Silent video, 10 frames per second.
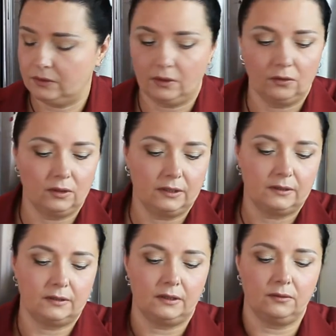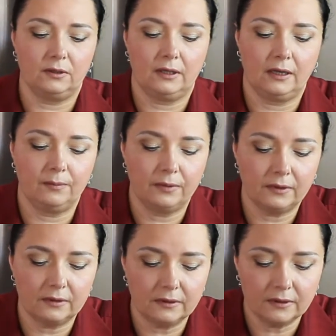So let's see what
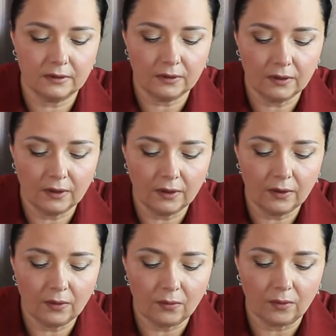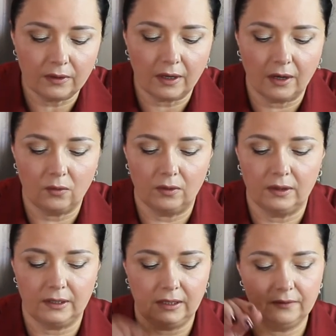happens with our
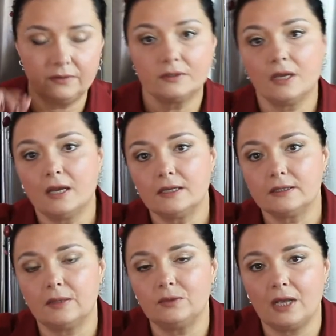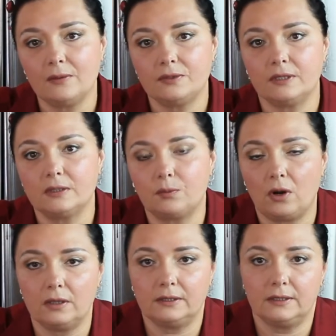leaves. Sometimes this
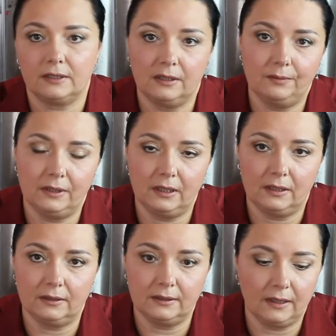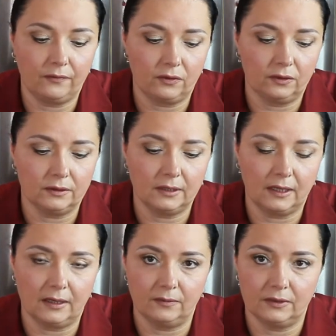process can be done several
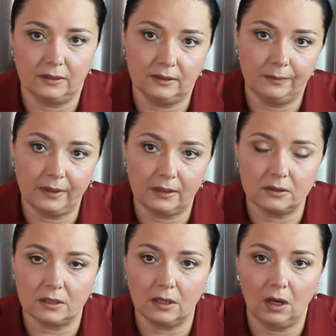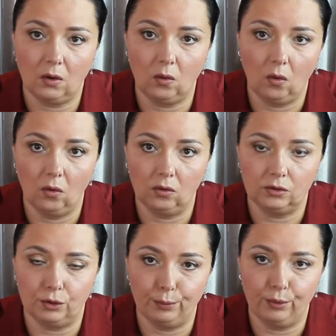times. It depends on how
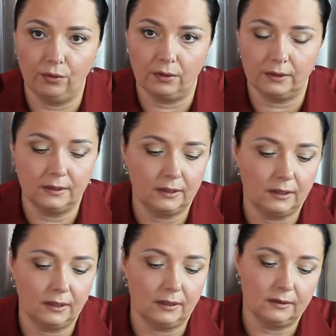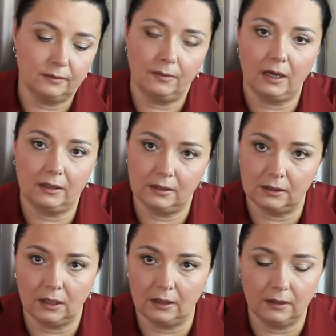old your Pu Erh tea is. Mine
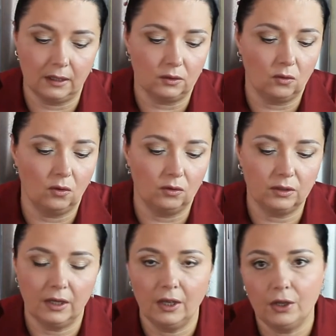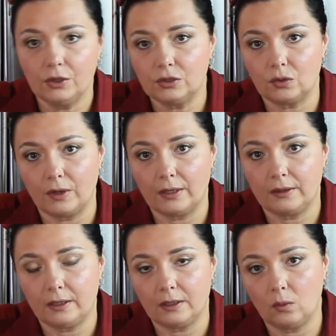is not that old, so I
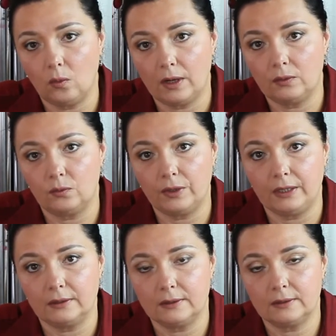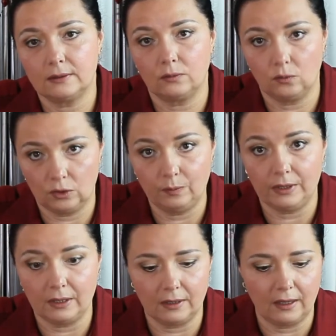think one rinse would
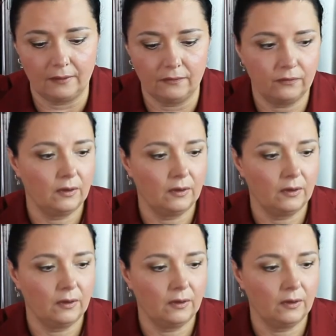be enough.